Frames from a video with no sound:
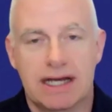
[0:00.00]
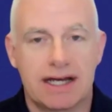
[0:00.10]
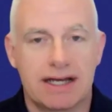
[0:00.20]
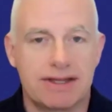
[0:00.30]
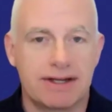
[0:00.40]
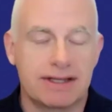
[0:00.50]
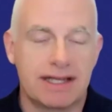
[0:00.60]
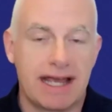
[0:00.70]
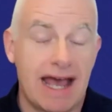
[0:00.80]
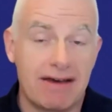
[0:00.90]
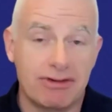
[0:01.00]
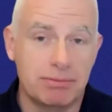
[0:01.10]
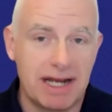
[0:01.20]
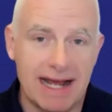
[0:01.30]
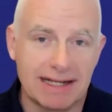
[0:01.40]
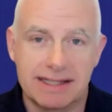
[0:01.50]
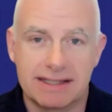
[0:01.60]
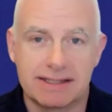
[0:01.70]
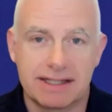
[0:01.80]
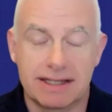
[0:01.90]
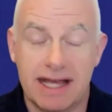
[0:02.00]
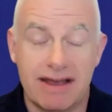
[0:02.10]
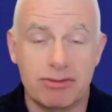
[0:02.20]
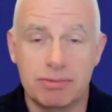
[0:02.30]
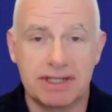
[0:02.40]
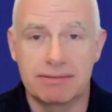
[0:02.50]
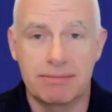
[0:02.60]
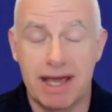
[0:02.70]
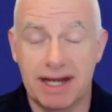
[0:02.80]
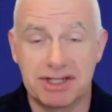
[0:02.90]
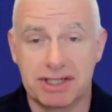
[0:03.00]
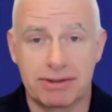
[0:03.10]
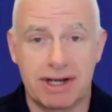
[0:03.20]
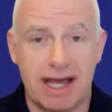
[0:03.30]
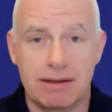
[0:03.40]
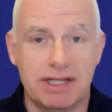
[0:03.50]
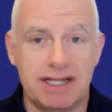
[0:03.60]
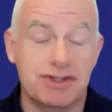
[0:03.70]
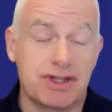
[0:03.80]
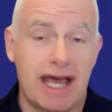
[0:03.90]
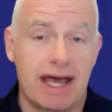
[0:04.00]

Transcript: They haven't been managing their diabetes